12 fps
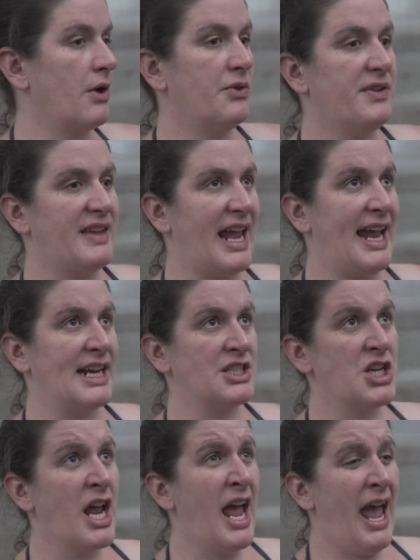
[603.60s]
growth
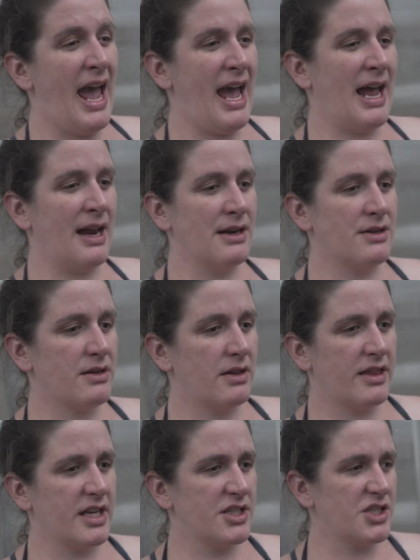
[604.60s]
stage. And
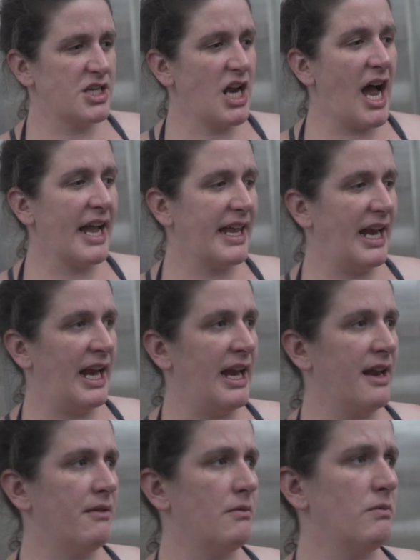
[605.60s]
the
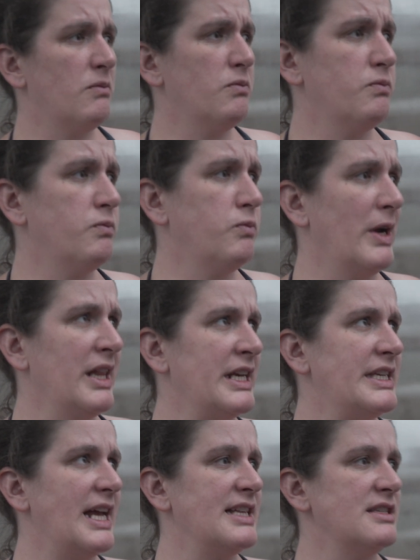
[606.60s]
shiitake
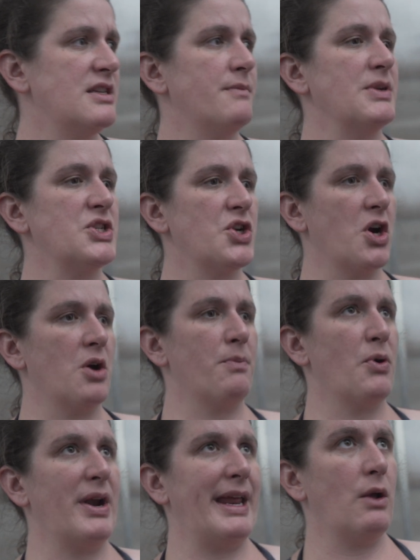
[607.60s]
really tends to mature
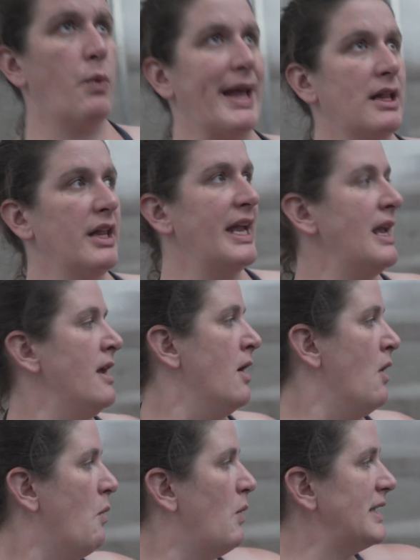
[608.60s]
pretty quickly.
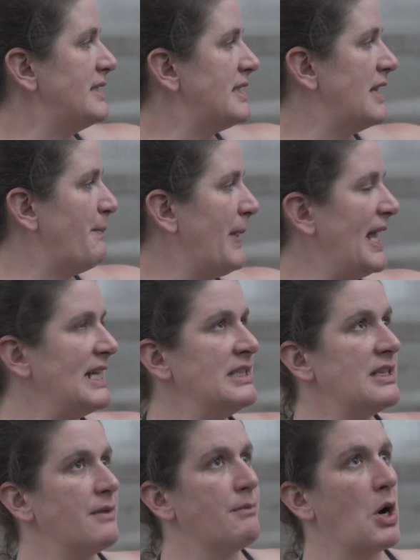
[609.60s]
Once the
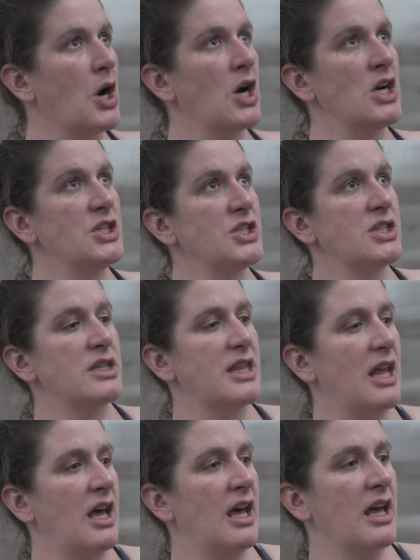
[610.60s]
pins emerge,
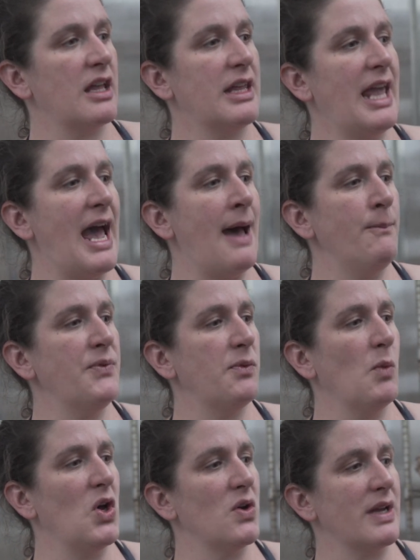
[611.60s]
the
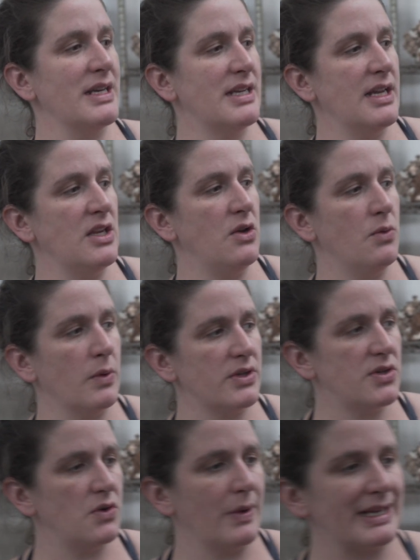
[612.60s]
caps will continue
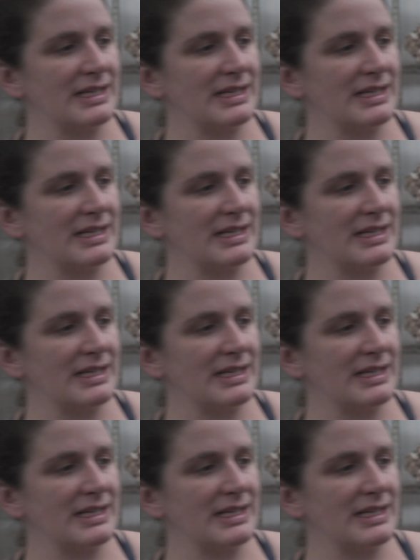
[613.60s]
to